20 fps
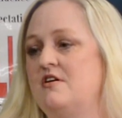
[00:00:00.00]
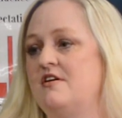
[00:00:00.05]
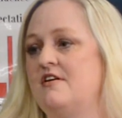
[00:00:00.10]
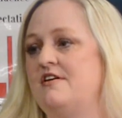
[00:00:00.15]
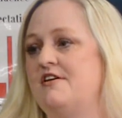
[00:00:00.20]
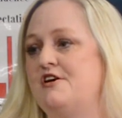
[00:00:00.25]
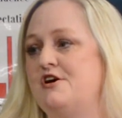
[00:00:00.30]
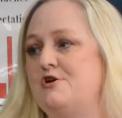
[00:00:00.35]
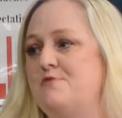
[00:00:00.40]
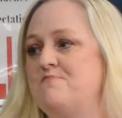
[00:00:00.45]

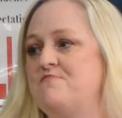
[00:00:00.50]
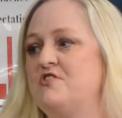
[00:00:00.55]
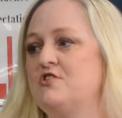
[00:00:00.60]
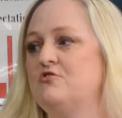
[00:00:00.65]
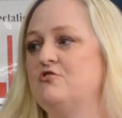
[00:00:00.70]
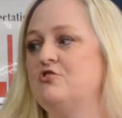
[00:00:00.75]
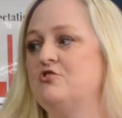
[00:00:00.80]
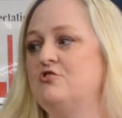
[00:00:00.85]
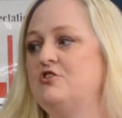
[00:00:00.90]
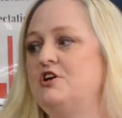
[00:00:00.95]
Um,
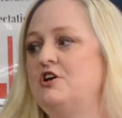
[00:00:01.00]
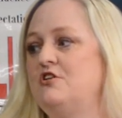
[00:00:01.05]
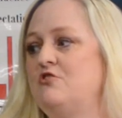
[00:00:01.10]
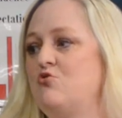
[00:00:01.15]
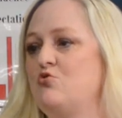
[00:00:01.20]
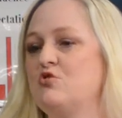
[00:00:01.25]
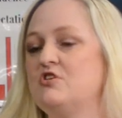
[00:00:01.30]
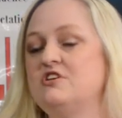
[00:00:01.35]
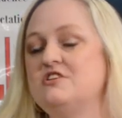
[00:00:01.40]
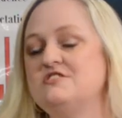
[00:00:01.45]
they're learning
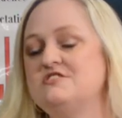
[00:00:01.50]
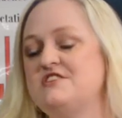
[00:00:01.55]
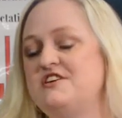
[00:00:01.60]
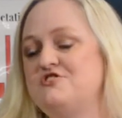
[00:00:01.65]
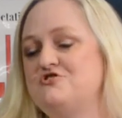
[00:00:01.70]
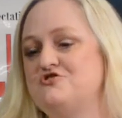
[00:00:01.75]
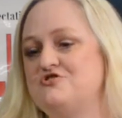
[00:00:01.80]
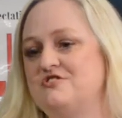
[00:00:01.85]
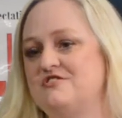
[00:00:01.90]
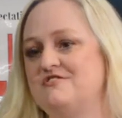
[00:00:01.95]

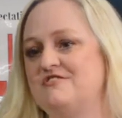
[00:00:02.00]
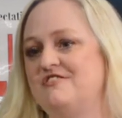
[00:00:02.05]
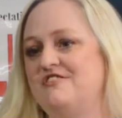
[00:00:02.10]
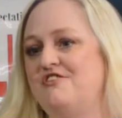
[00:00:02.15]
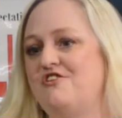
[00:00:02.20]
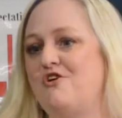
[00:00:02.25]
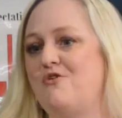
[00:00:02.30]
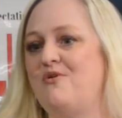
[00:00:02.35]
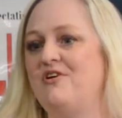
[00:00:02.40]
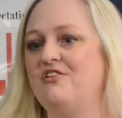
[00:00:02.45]
organization,
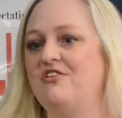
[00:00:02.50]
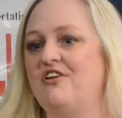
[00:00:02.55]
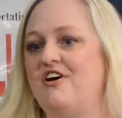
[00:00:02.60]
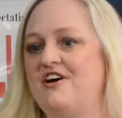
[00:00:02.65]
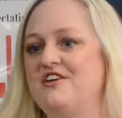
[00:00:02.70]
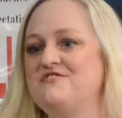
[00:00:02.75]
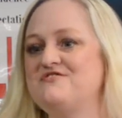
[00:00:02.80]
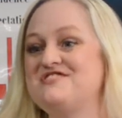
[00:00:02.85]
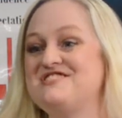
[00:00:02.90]
you know, a lot of